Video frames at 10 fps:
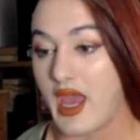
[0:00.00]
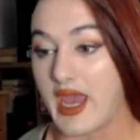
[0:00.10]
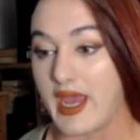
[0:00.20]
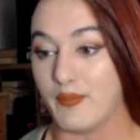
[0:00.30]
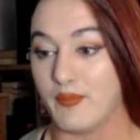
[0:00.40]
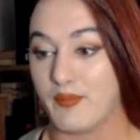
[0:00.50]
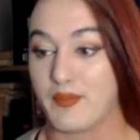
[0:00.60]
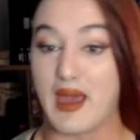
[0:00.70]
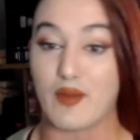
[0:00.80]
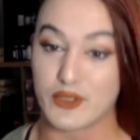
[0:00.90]

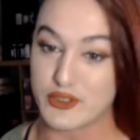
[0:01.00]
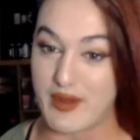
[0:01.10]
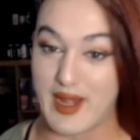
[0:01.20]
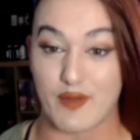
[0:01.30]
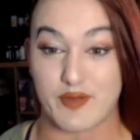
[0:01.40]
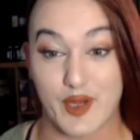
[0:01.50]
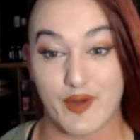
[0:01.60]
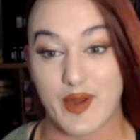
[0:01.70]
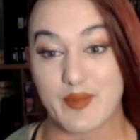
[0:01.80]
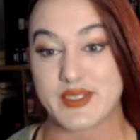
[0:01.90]
That was straight out of
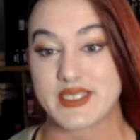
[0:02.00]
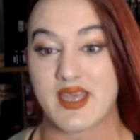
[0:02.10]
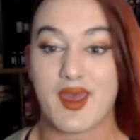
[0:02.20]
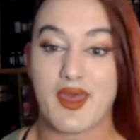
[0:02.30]
Europe's.